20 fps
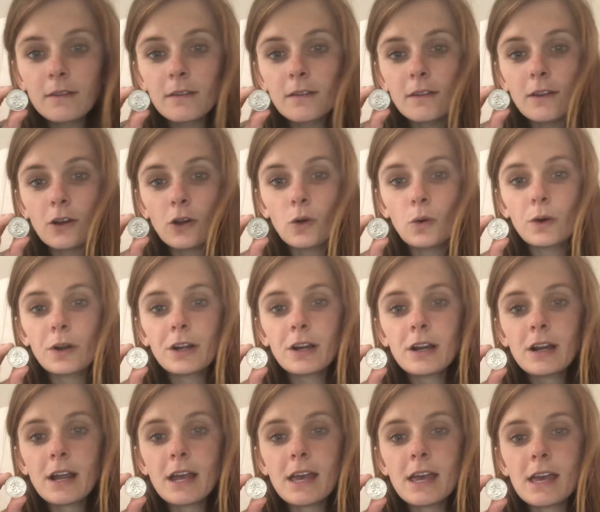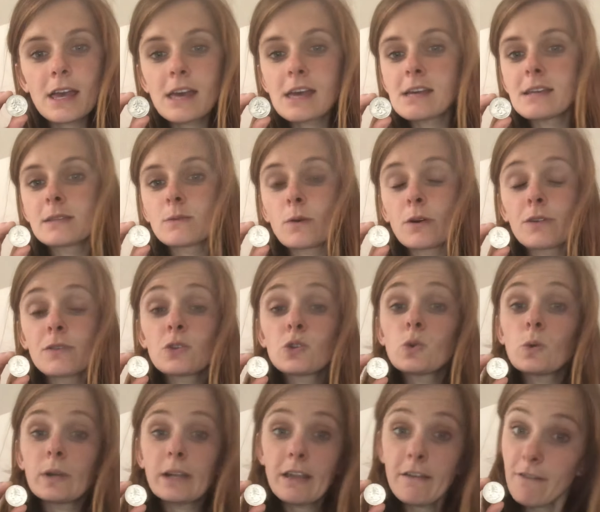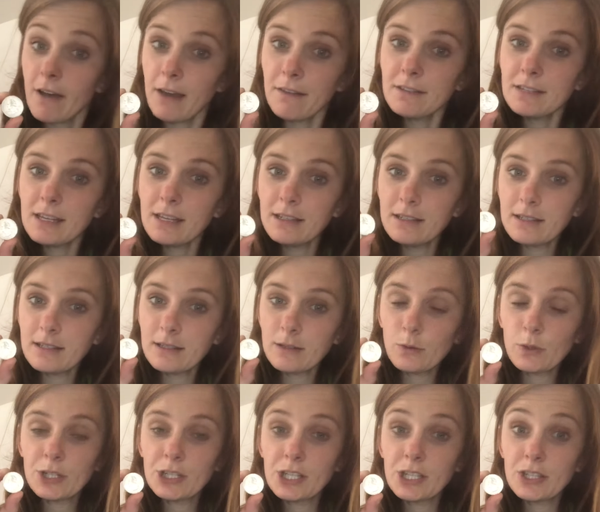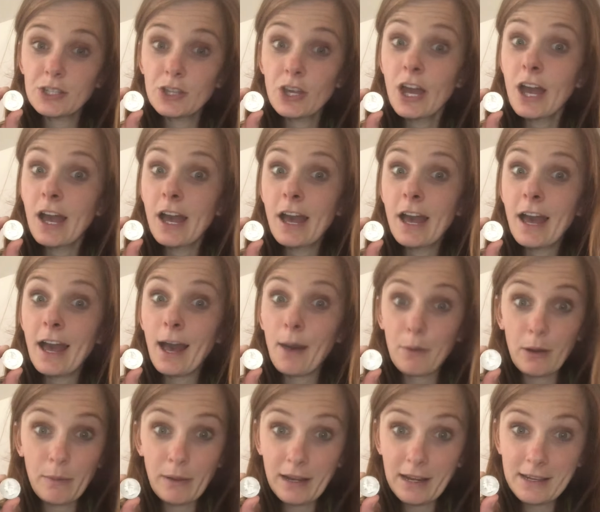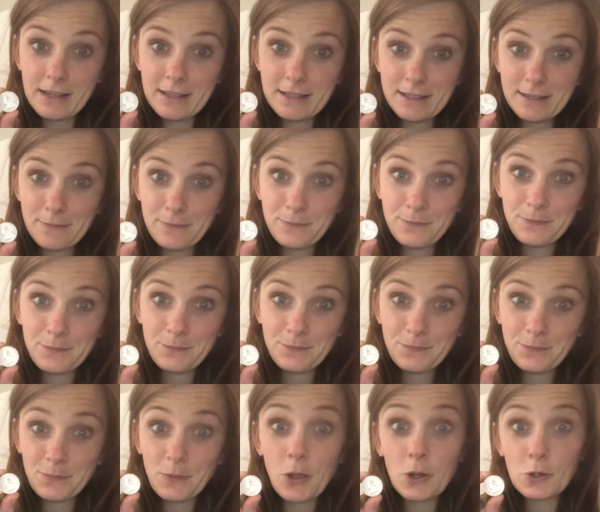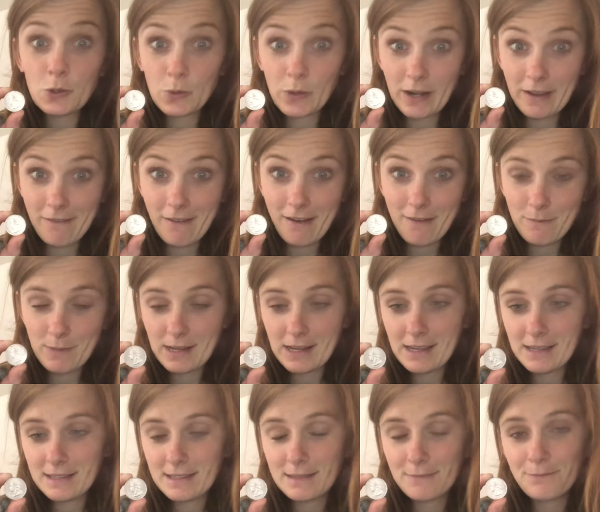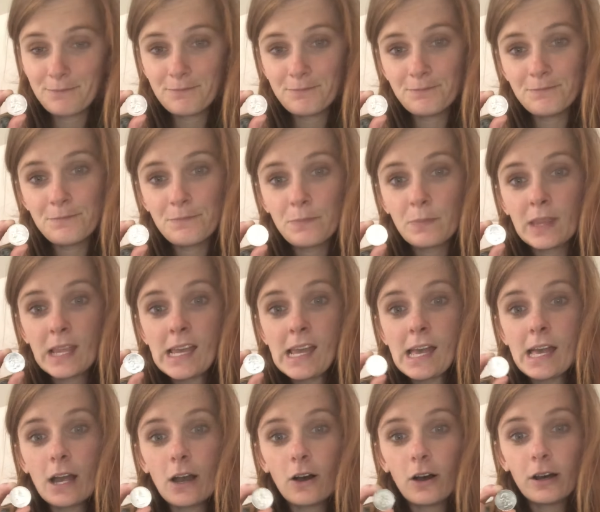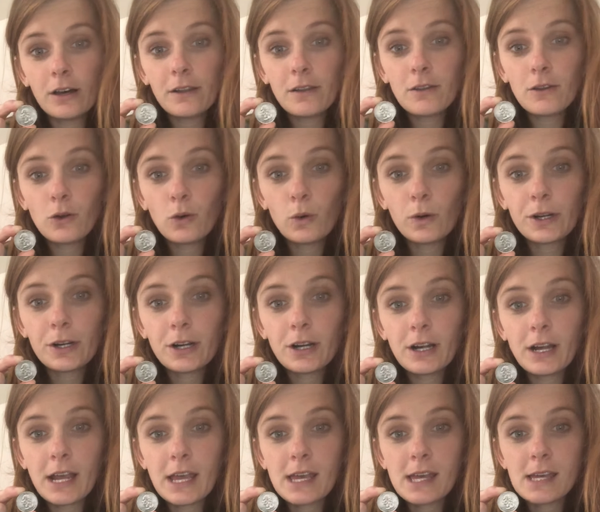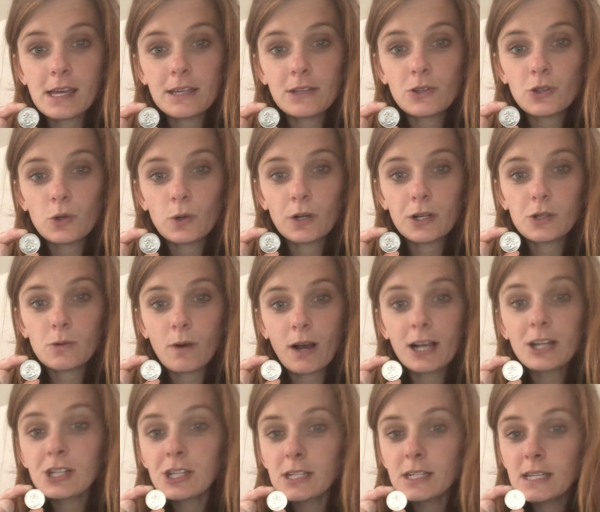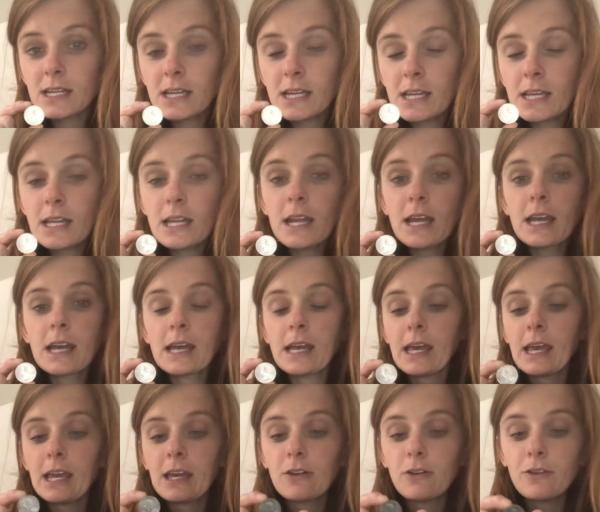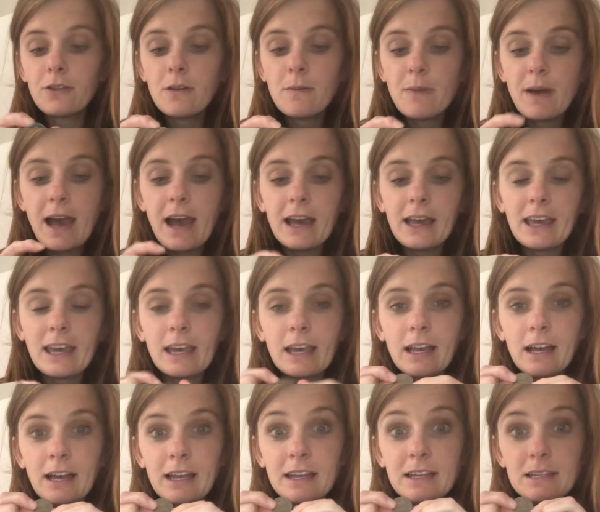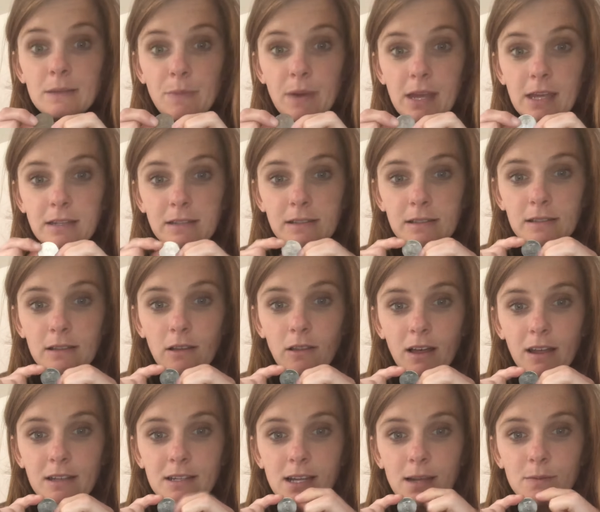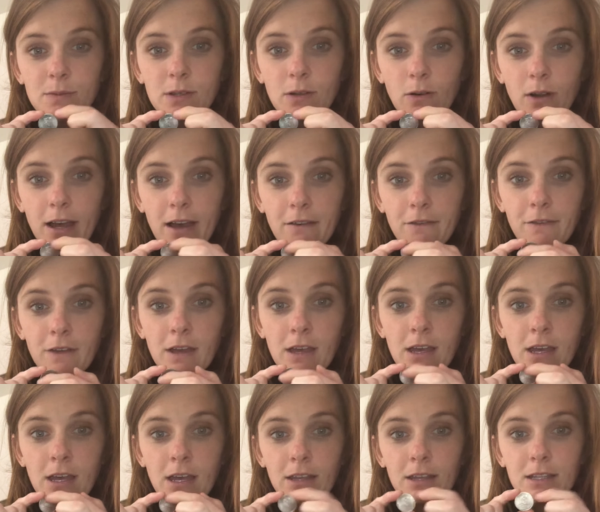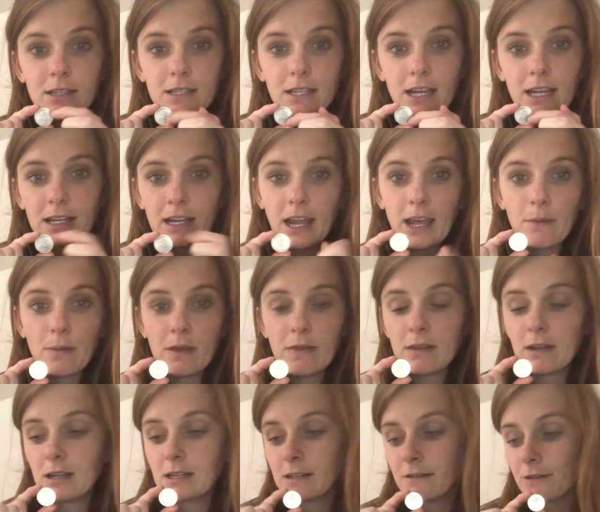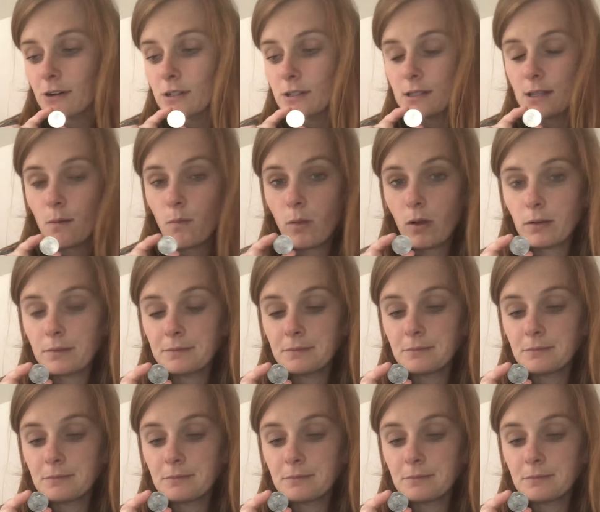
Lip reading: The quarter is worth 25 cents, which is how many pennies? 25 pennies. On the quarter is George Washington, and on the back, it kind of depends. A lot of times it'll have the state name and then a different symbol.